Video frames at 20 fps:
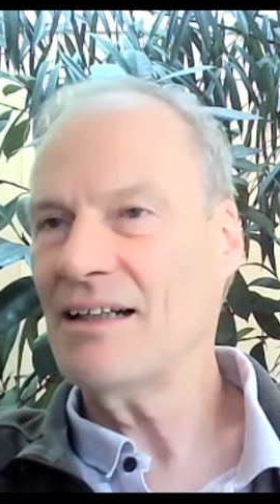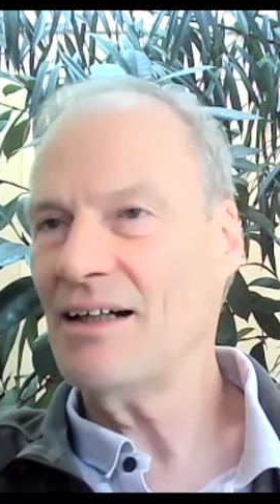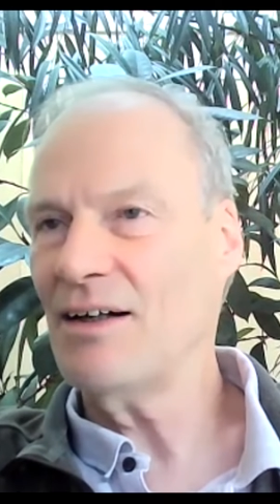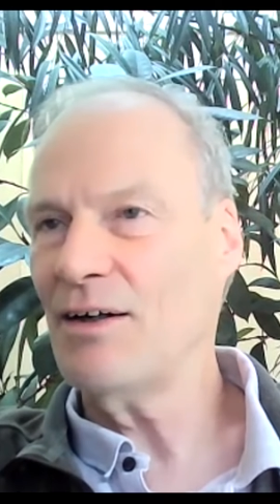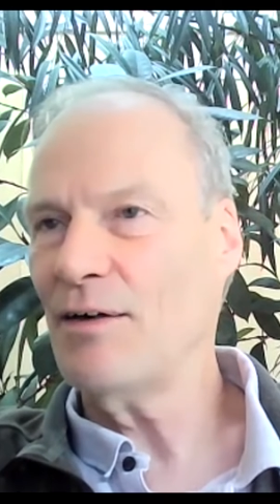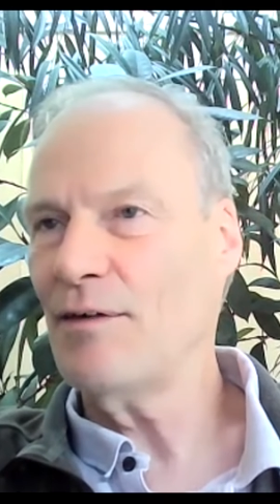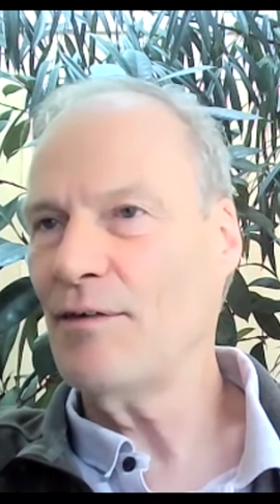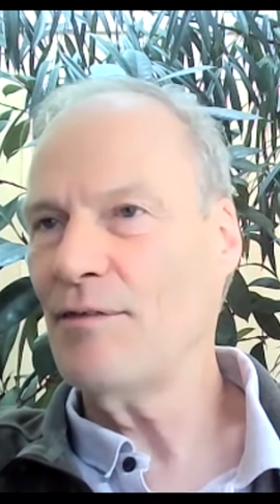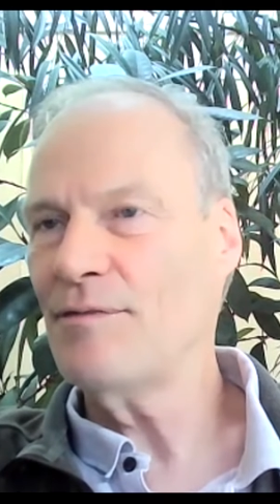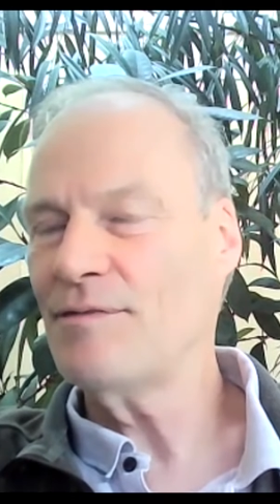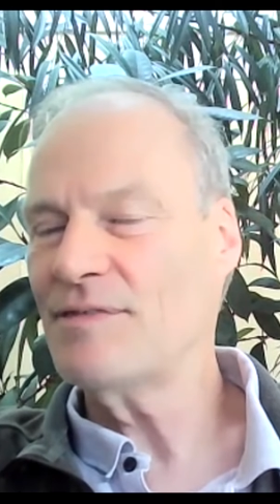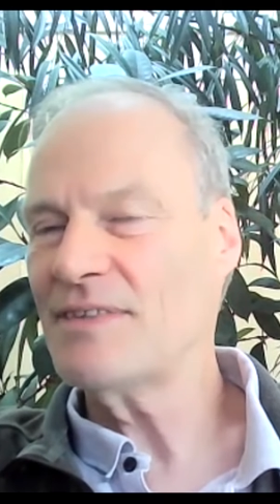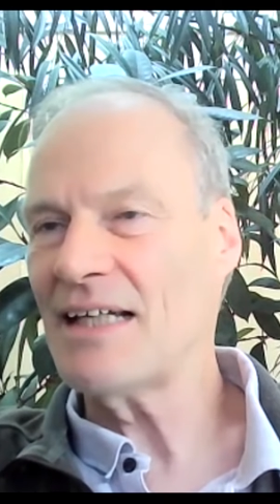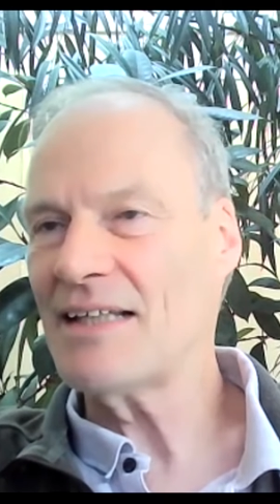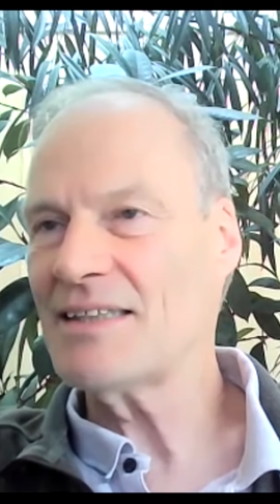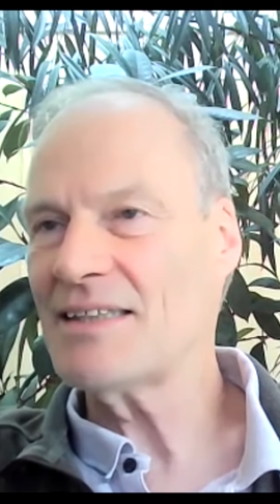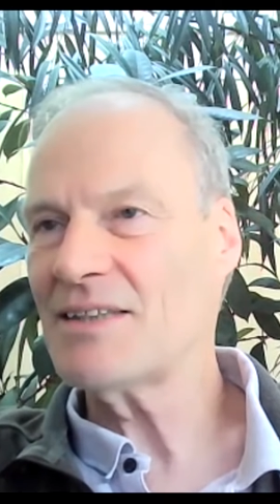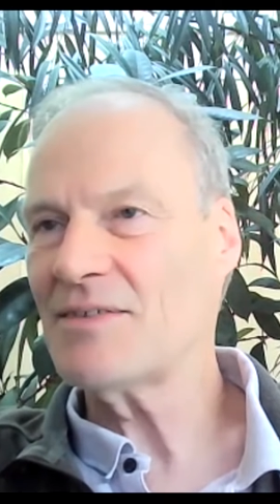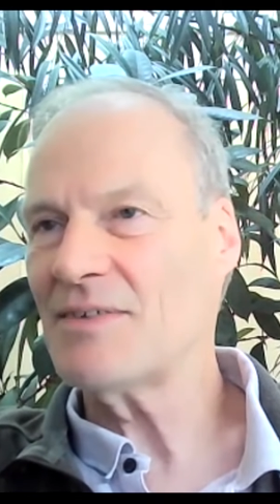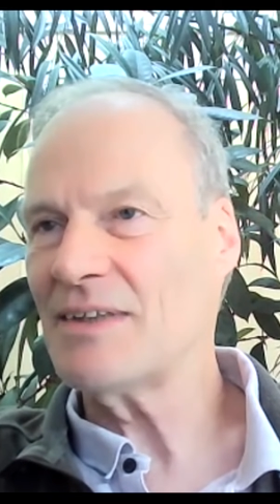of
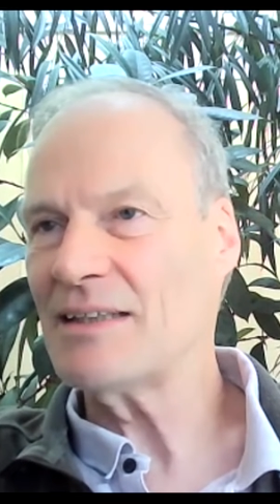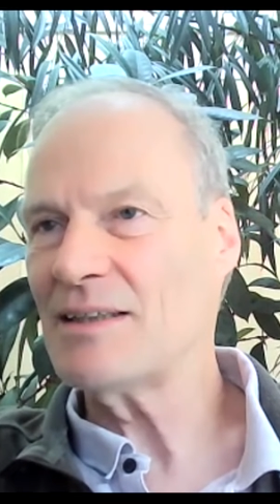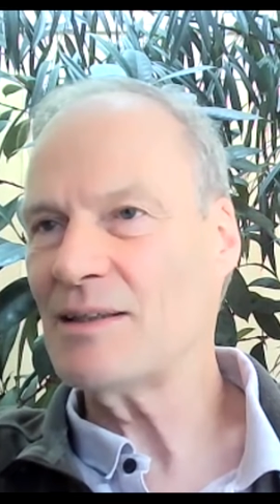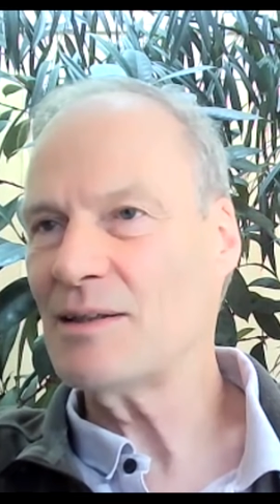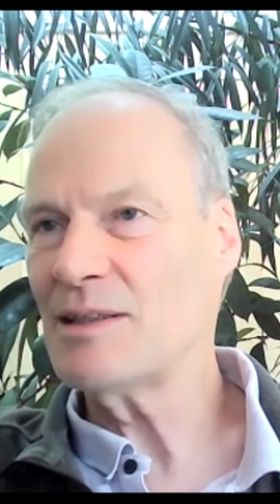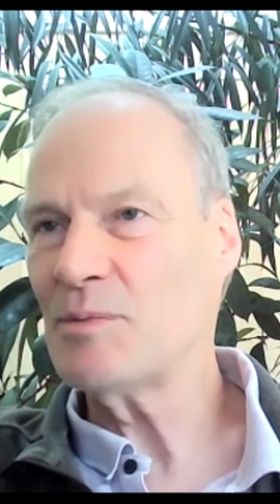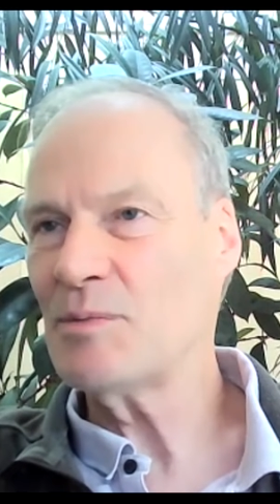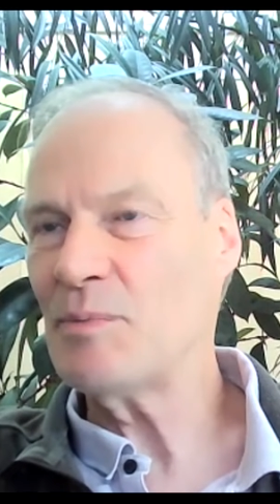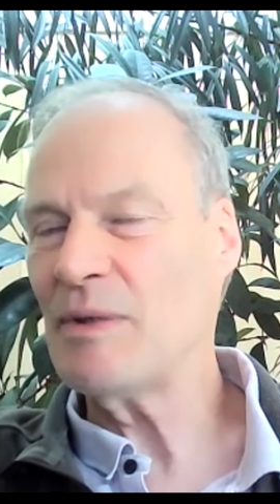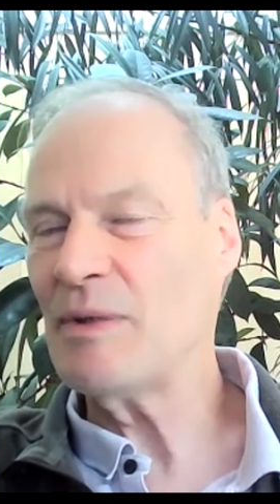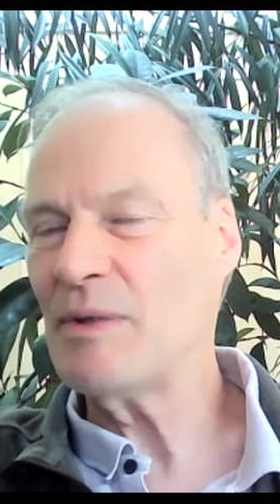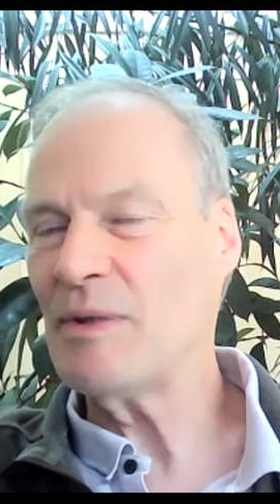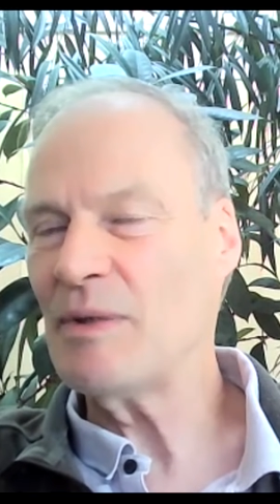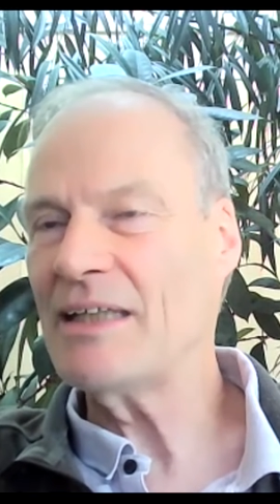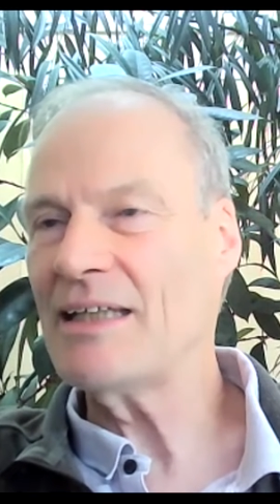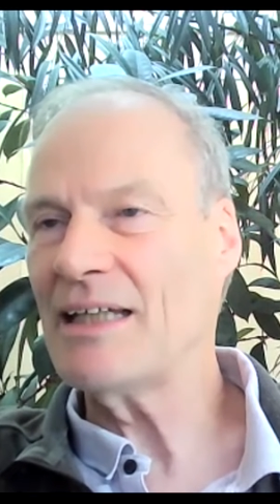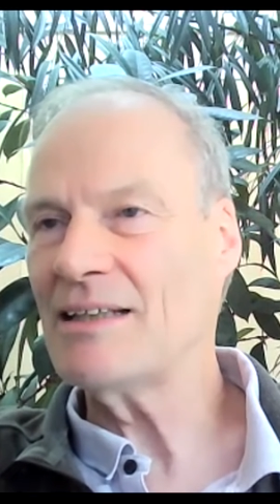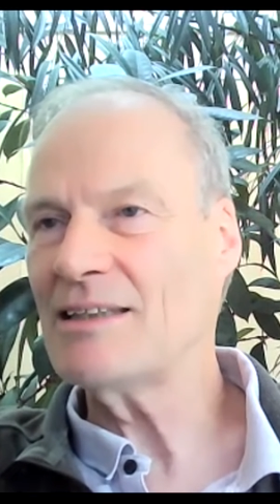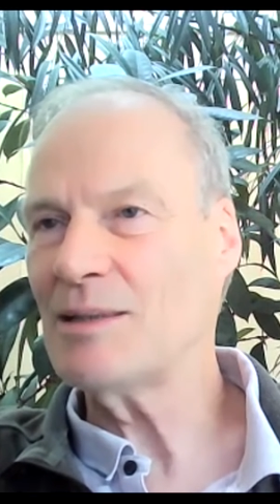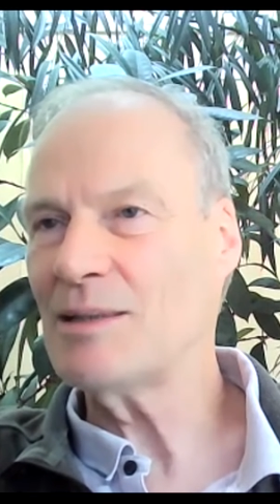Sanskrit speaking
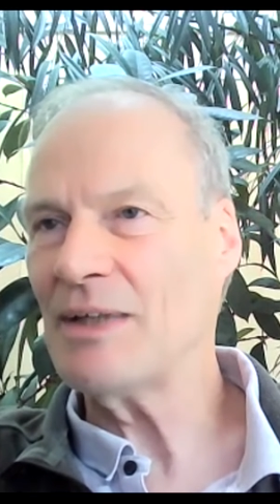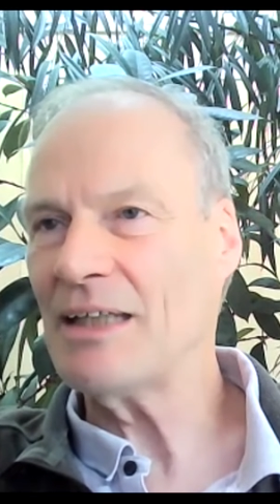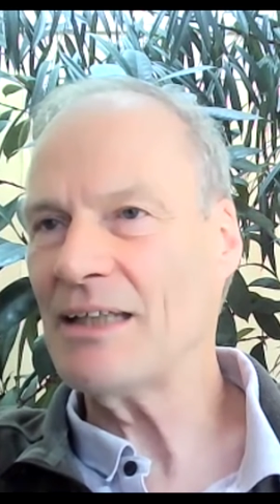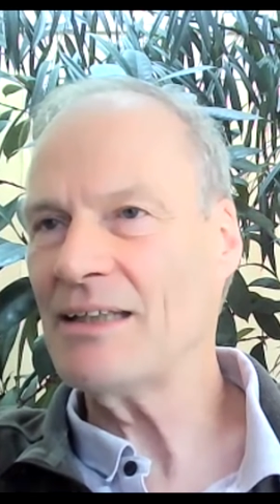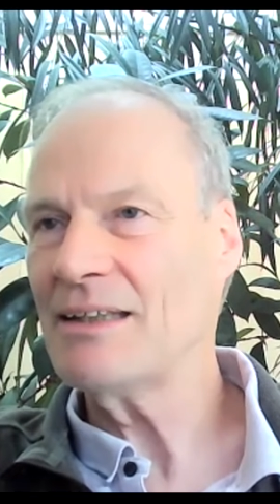to me.